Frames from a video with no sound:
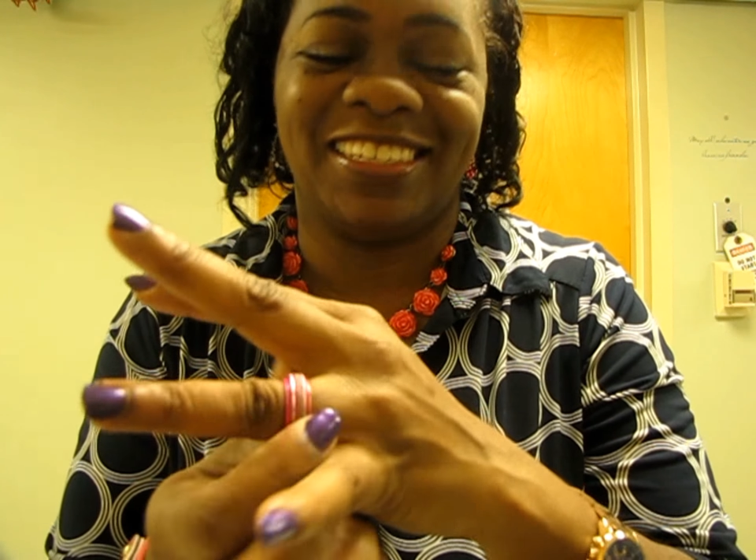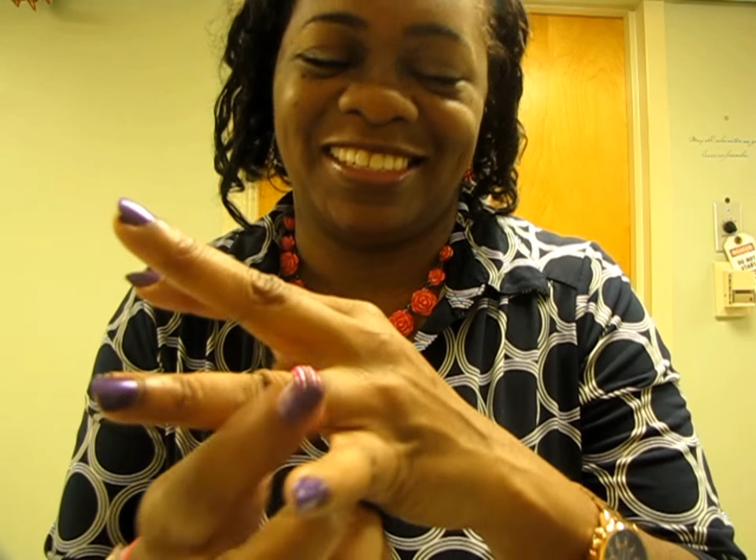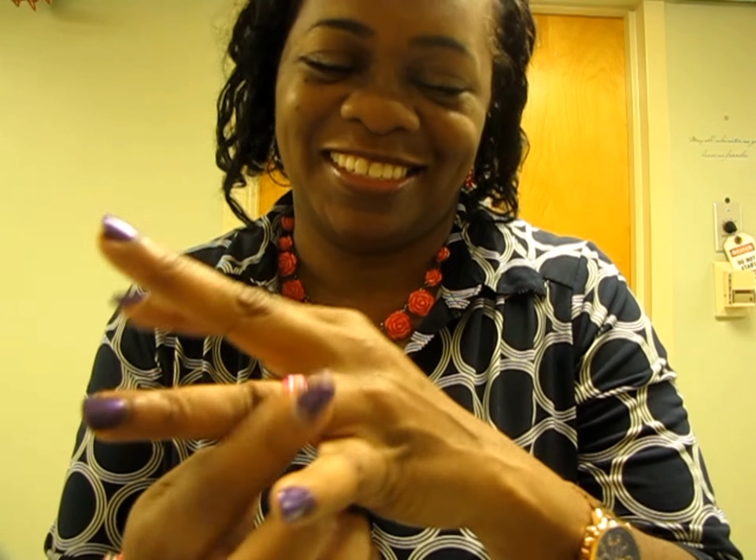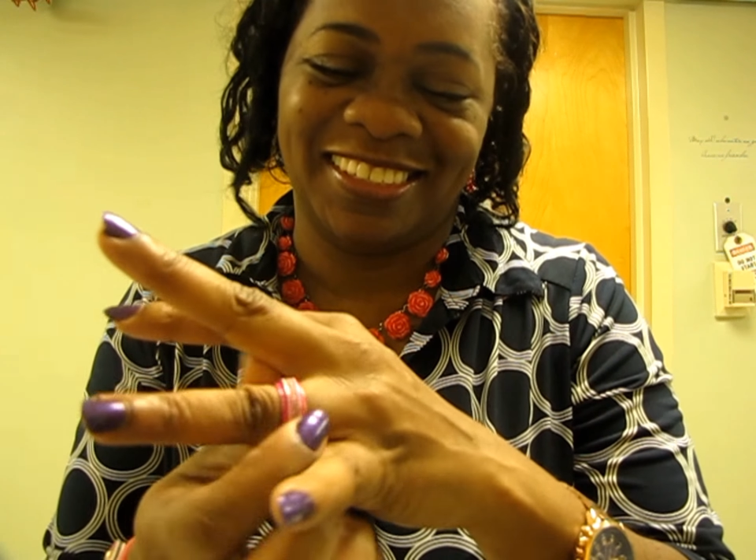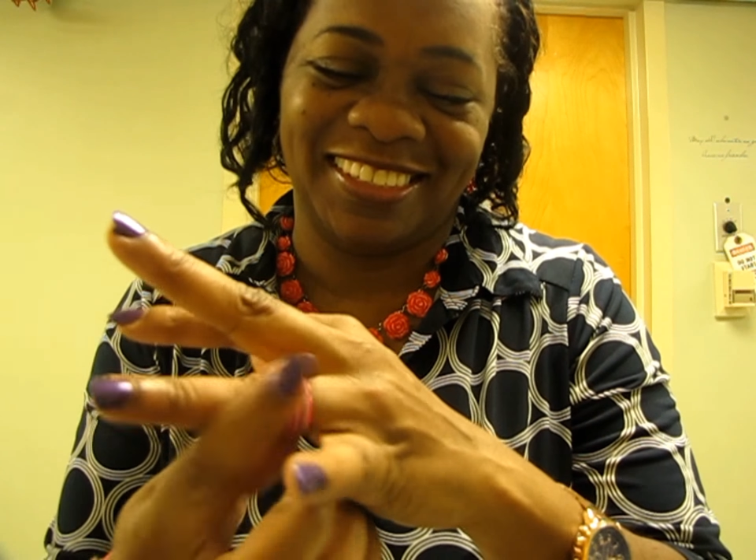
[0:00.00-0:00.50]

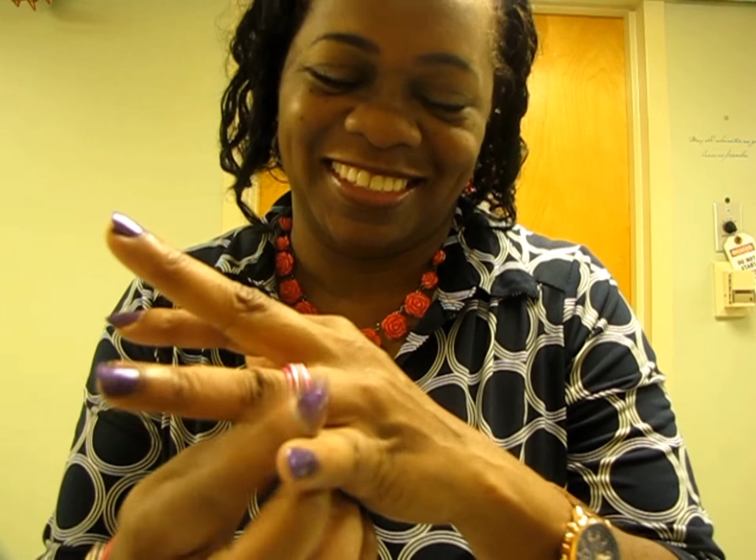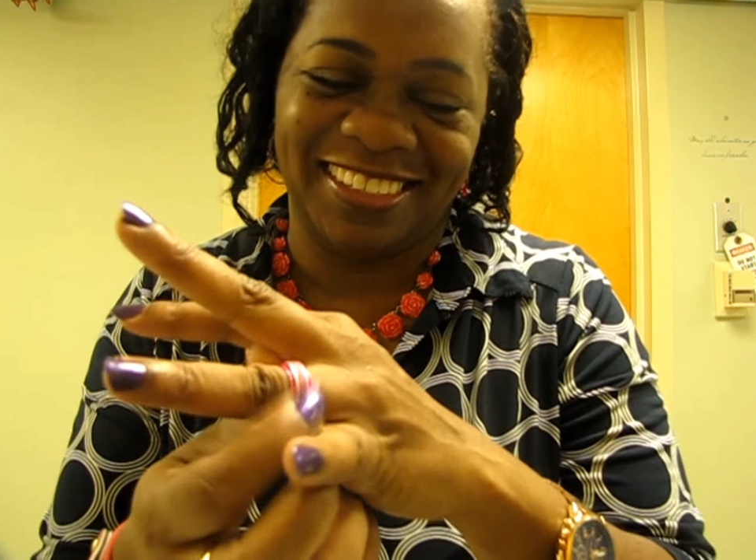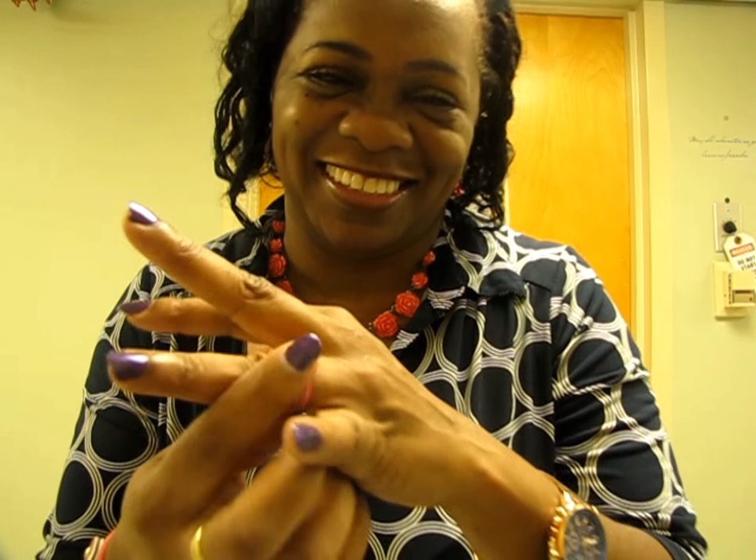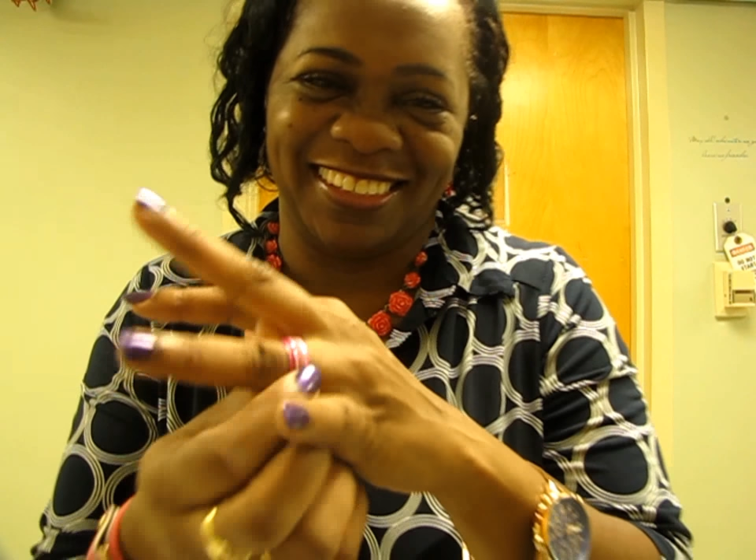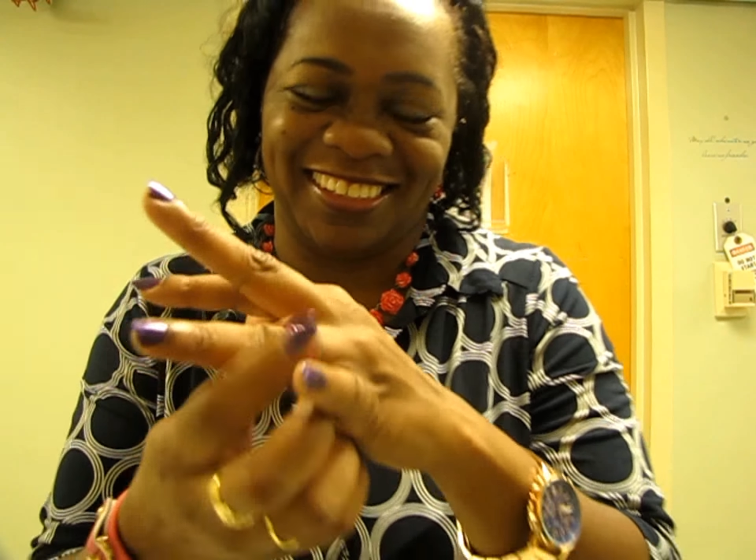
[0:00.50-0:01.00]

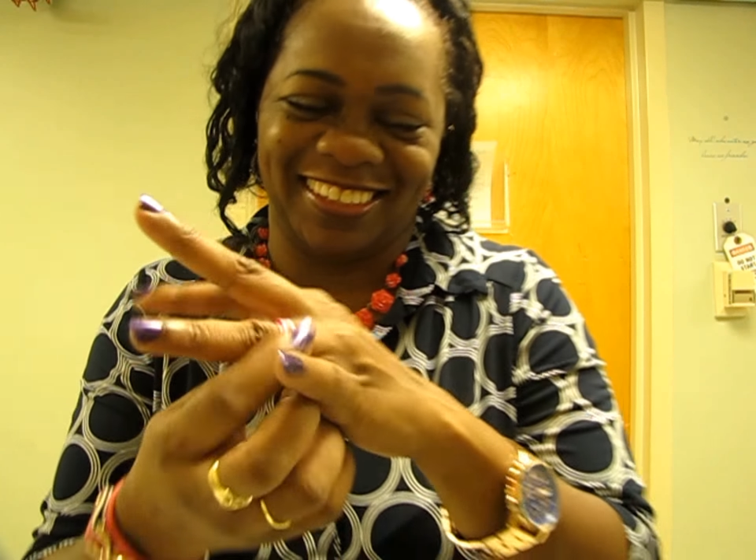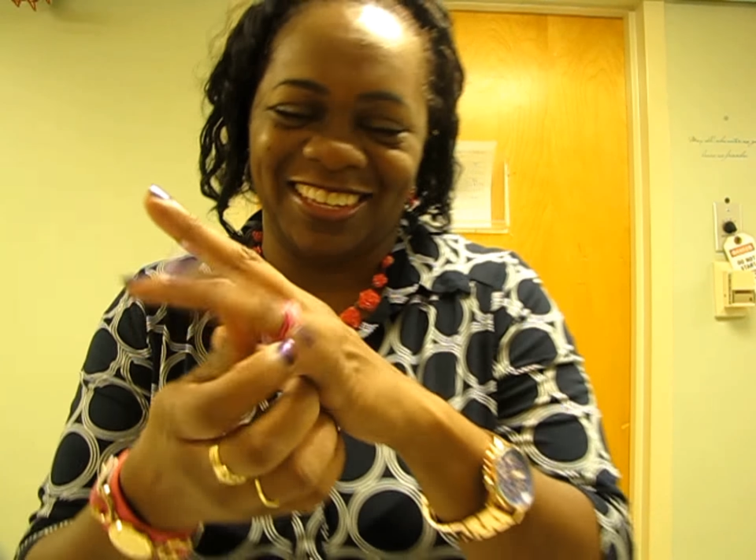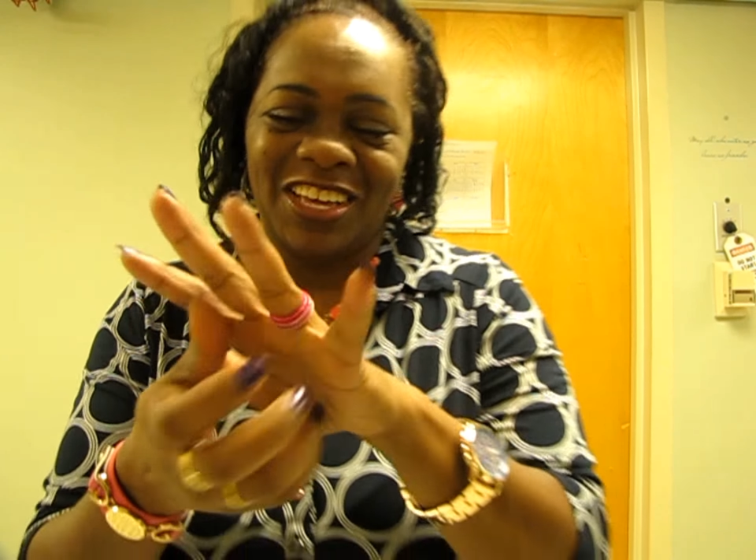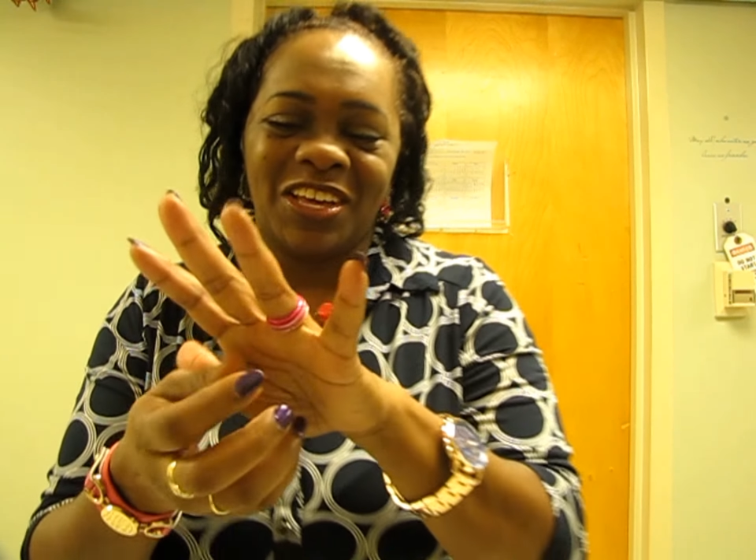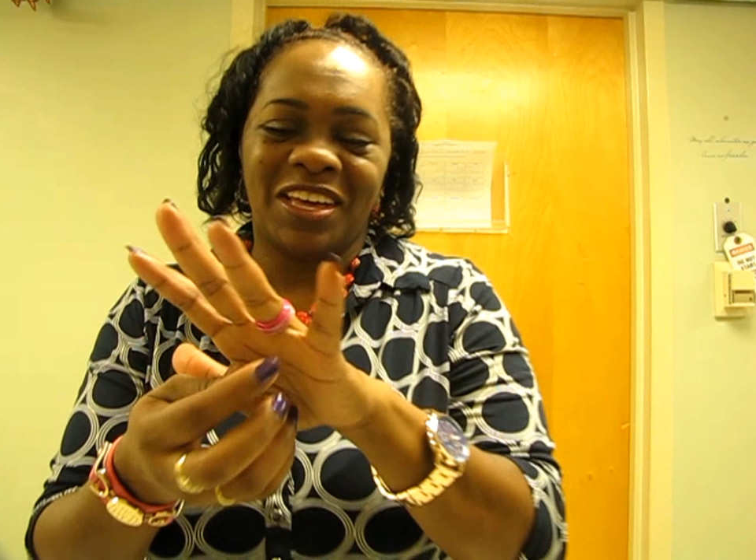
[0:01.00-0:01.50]

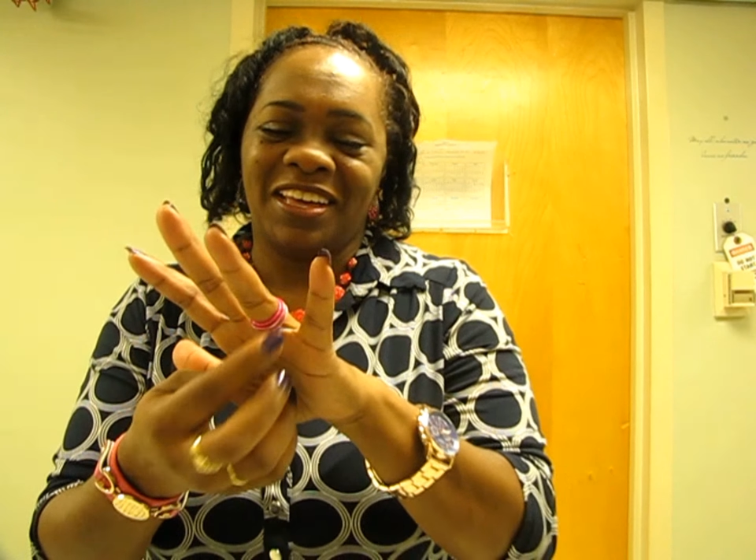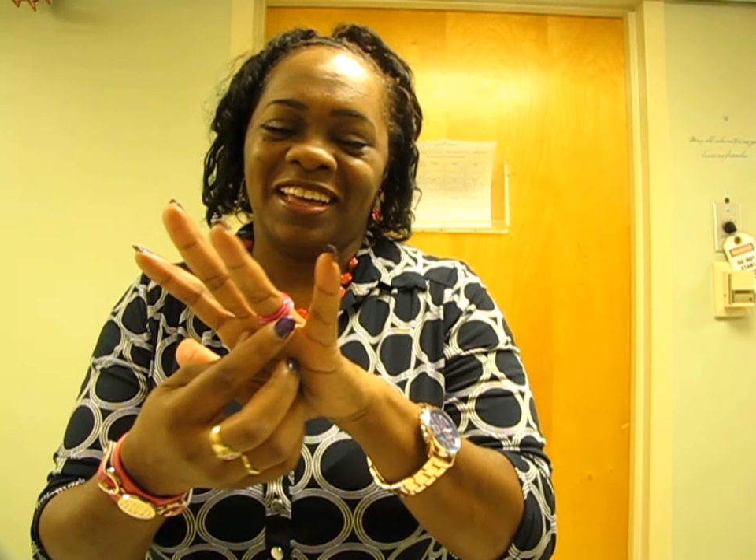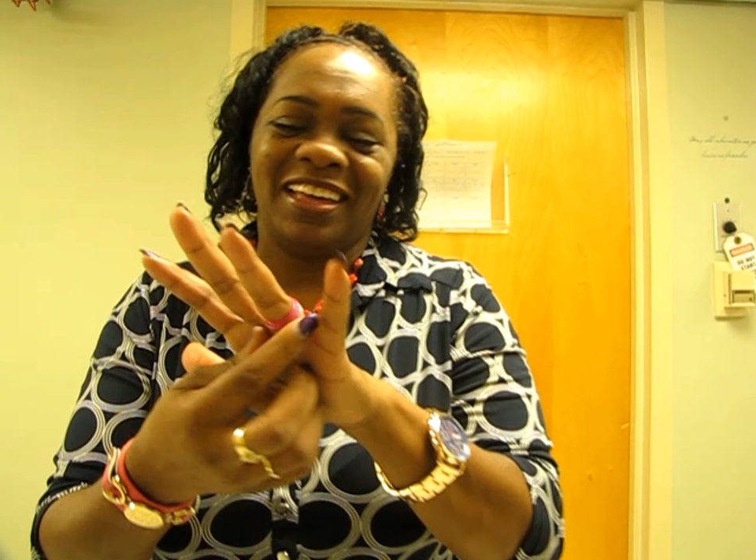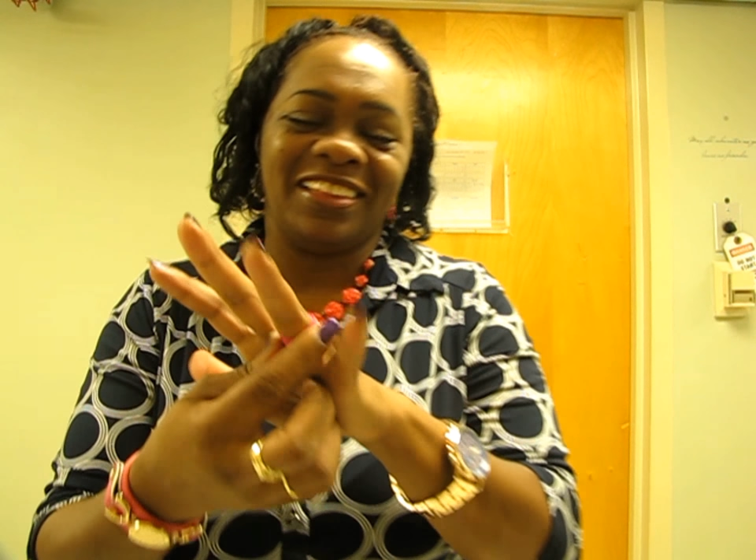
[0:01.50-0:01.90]
I